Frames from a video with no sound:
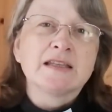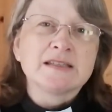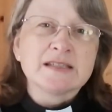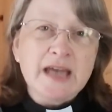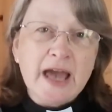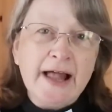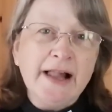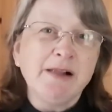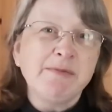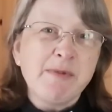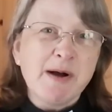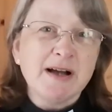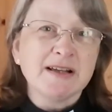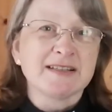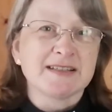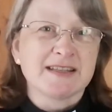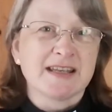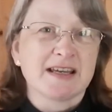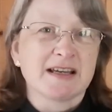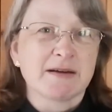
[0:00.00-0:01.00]
To help
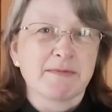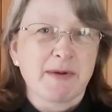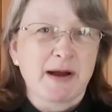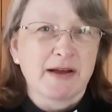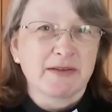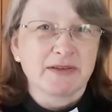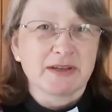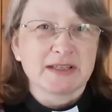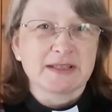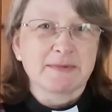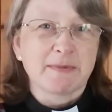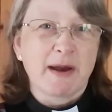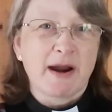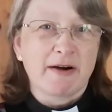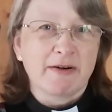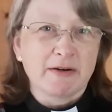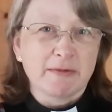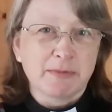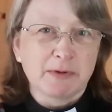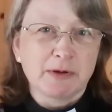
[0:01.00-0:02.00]
us think about this
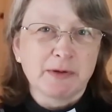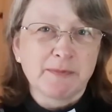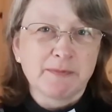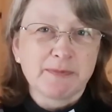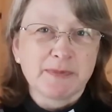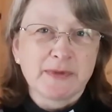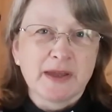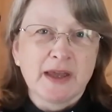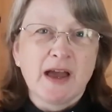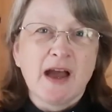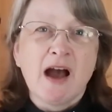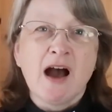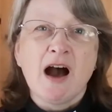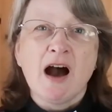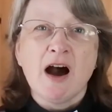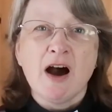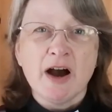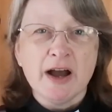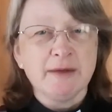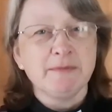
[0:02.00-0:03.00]
parable,
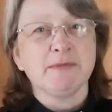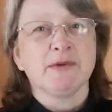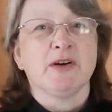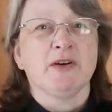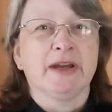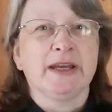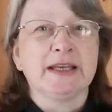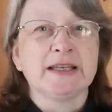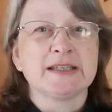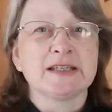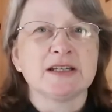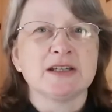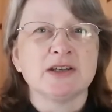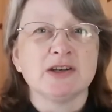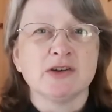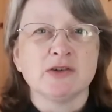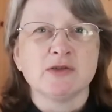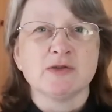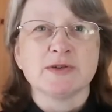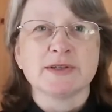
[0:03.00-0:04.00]
I'm going to
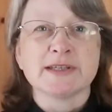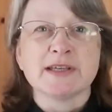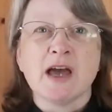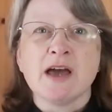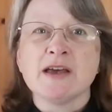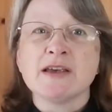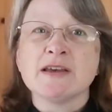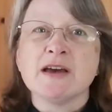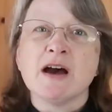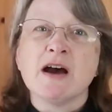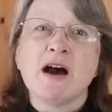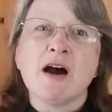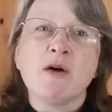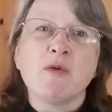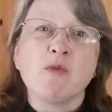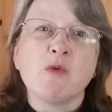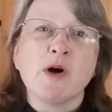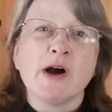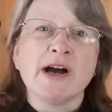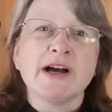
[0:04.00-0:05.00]
use a
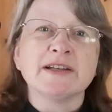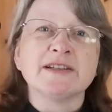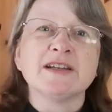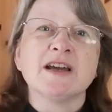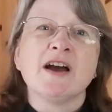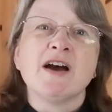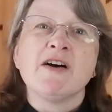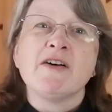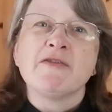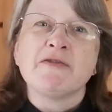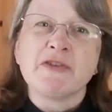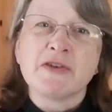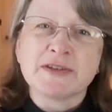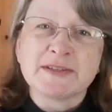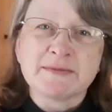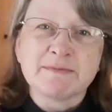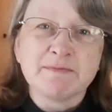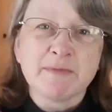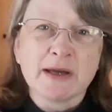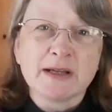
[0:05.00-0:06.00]
word for
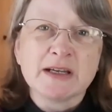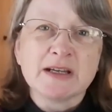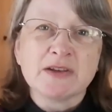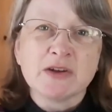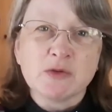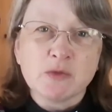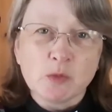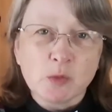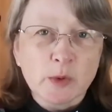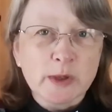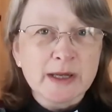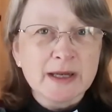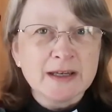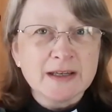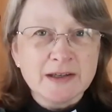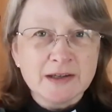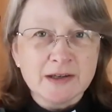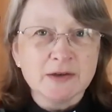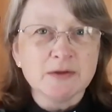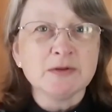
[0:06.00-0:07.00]
some money that we're
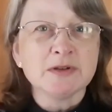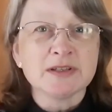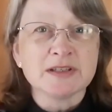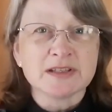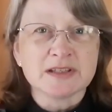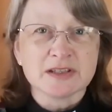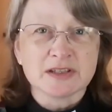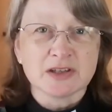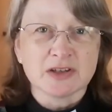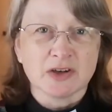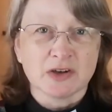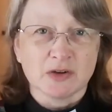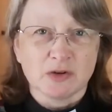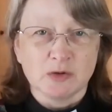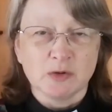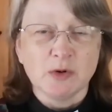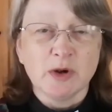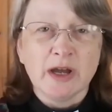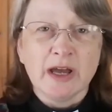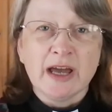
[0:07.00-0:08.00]
used
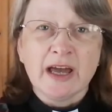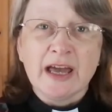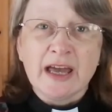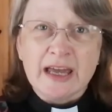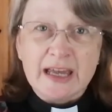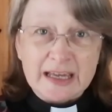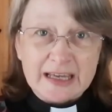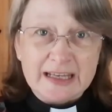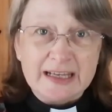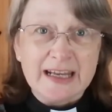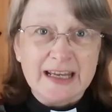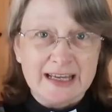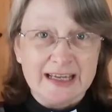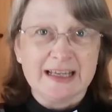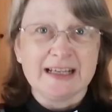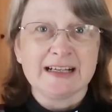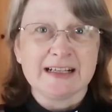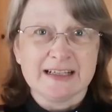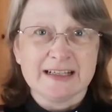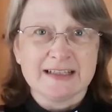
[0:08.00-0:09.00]
to in
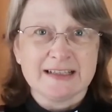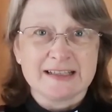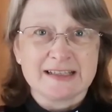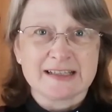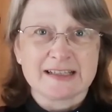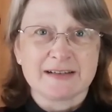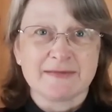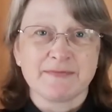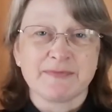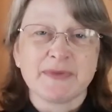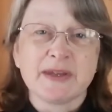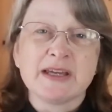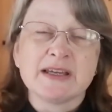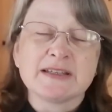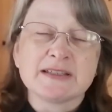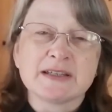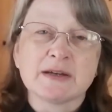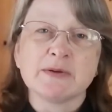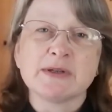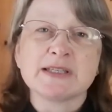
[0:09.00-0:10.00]
England.
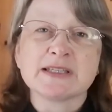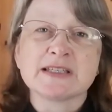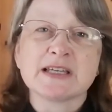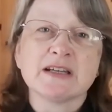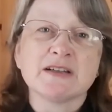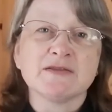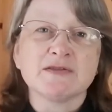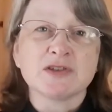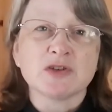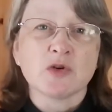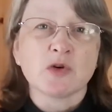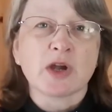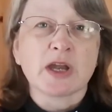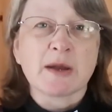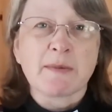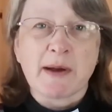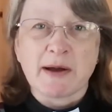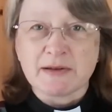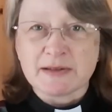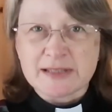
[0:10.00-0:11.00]
So instead of
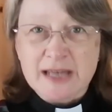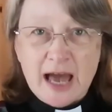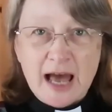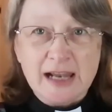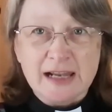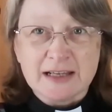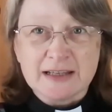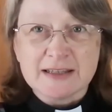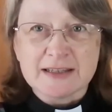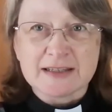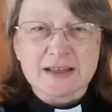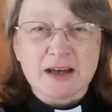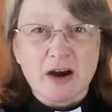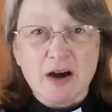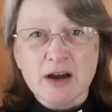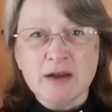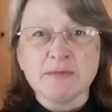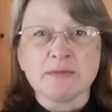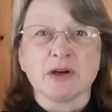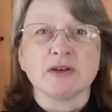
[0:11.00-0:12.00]
talking about talents,
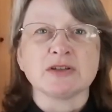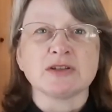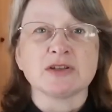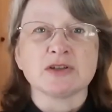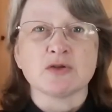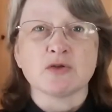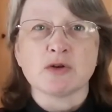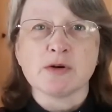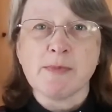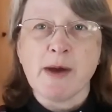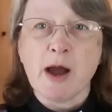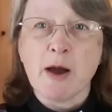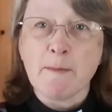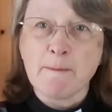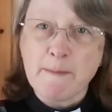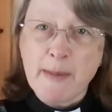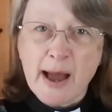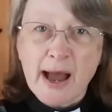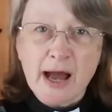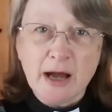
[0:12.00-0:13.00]
I'm going to talk
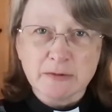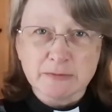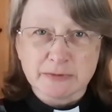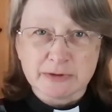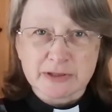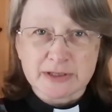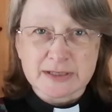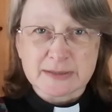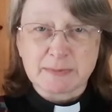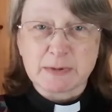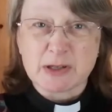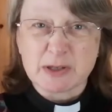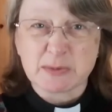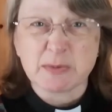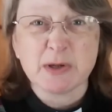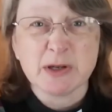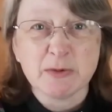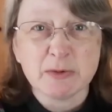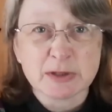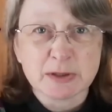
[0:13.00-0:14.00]
about pounds, because
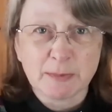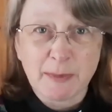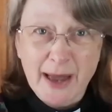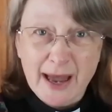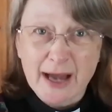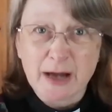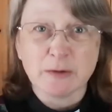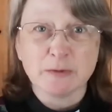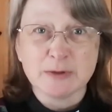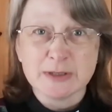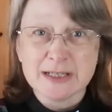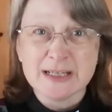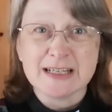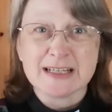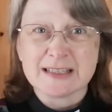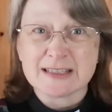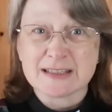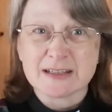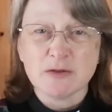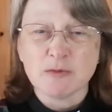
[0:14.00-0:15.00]
we know what a pound
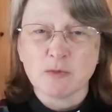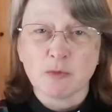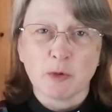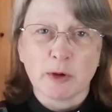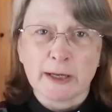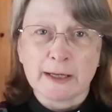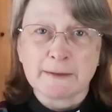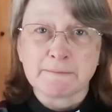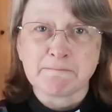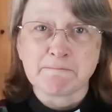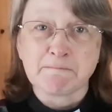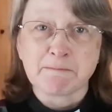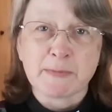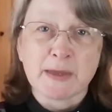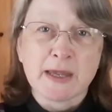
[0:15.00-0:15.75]
is, don't we?